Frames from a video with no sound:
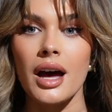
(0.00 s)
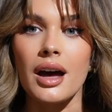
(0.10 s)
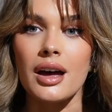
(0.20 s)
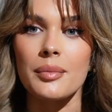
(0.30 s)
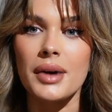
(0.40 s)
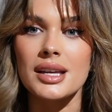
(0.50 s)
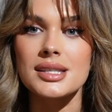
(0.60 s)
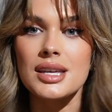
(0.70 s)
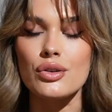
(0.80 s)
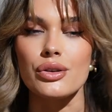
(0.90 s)
I
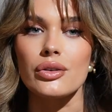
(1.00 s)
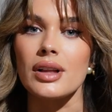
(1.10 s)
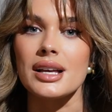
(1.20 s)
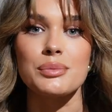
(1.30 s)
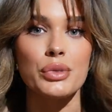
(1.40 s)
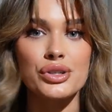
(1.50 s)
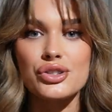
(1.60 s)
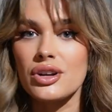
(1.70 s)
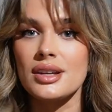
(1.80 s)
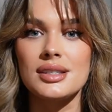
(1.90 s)
see oil as
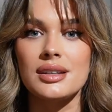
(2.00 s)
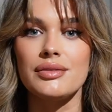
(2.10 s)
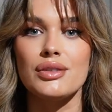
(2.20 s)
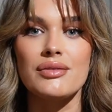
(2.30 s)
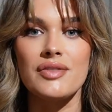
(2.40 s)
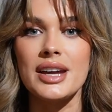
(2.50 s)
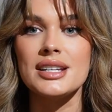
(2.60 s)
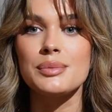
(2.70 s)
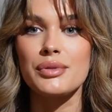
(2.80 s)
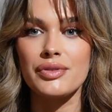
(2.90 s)
moisturizer for your
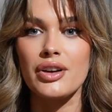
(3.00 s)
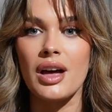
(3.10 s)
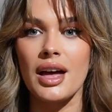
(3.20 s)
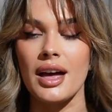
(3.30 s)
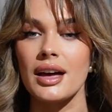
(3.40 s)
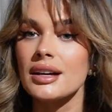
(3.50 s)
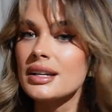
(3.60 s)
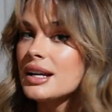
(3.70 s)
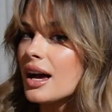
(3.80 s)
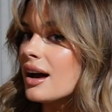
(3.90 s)
face, but for your hair,
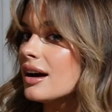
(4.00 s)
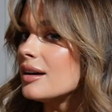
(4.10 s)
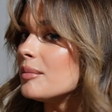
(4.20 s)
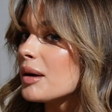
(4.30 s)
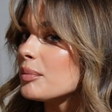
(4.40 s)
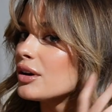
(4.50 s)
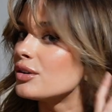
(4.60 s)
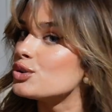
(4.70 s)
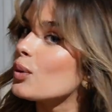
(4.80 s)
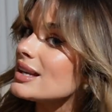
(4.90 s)
I put it
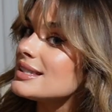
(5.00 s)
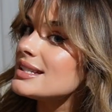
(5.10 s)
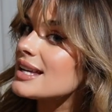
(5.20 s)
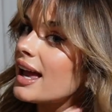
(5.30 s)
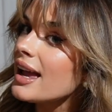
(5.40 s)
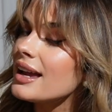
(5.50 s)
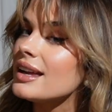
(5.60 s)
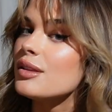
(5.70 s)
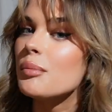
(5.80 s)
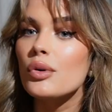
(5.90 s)
on twice a day,
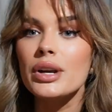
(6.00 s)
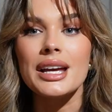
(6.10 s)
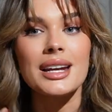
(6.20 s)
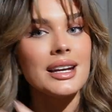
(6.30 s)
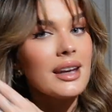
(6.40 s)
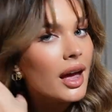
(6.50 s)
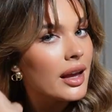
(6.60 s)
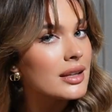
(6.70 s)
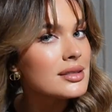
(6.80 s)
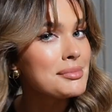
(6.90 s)
in the morning and at
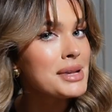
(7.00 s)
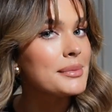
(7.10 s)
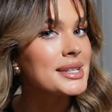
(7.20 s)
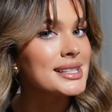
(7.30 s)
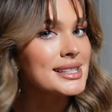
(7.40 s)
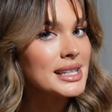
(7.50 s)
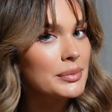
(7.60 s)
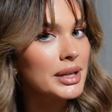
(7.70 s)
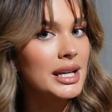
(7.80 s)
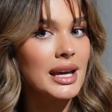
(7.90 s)
night, and sometimes I
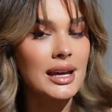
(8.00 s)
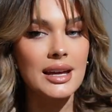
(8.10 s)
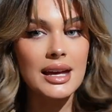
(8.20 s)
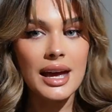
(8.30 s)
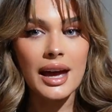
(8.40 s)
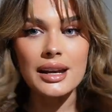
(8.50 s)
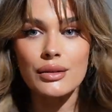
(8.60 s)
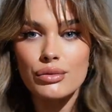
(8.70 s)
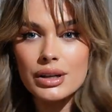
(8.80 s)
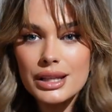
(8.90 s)
sleep in it, and it
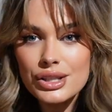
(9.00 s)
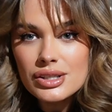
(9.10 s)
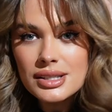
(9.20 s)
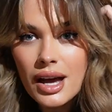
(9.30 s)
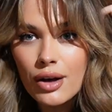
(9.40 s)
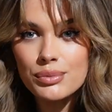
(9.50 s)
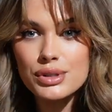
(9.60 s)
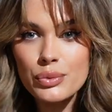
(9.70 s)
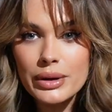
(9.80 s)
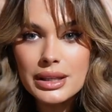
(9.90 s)
really just
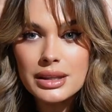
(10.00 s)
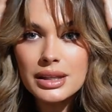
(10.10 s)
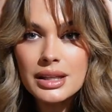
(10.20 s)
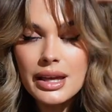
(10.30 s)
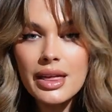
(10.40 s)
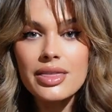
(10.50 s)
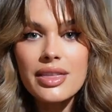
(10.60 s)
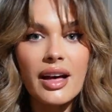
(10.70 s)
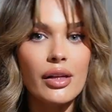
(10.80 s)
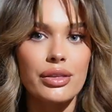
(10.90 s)
helps with the
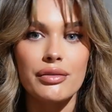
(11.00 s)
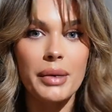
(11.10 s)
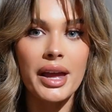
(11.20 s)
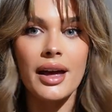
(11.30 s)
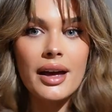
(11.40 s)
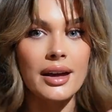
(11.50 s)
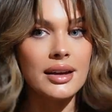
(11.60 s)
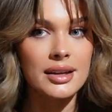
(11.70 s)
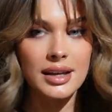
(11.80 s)
health of my hair.